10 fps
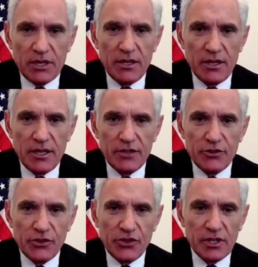but
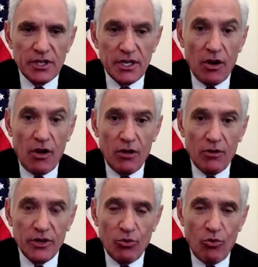interestingly, it
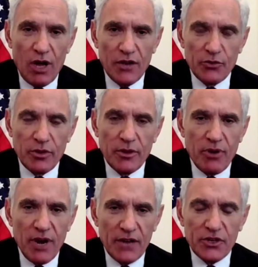always was. Well, the
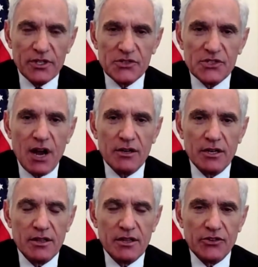president
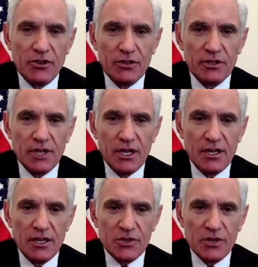started this whole
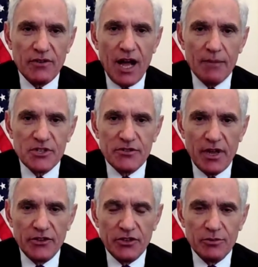sort of
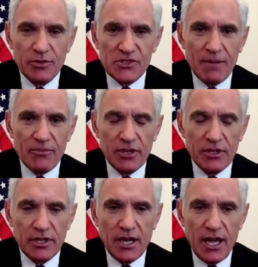observation with
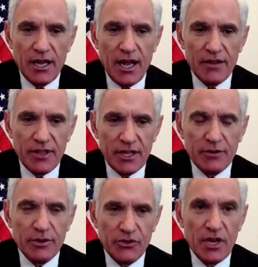something that I
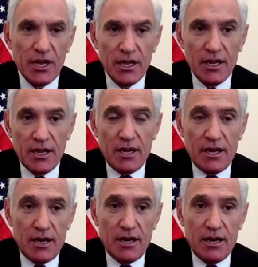think was
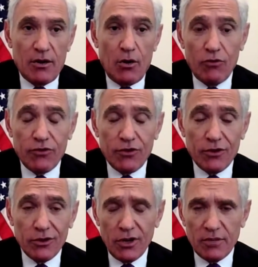
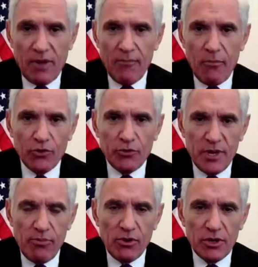overlooked by
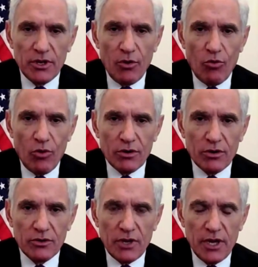most people in the
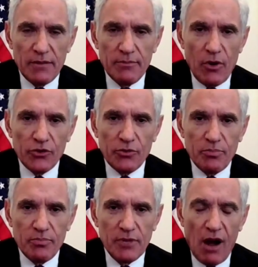world and
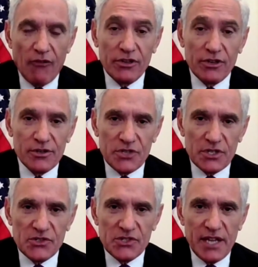most governors
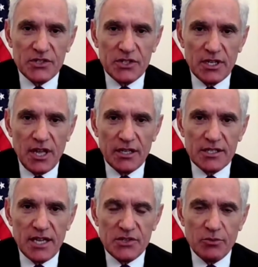and states in the
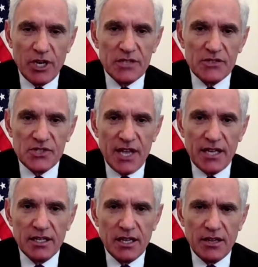United States. When he
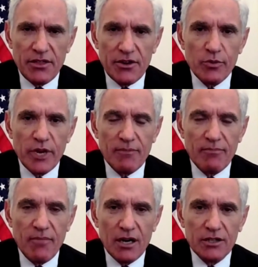said in the third week
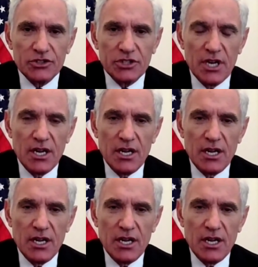of March,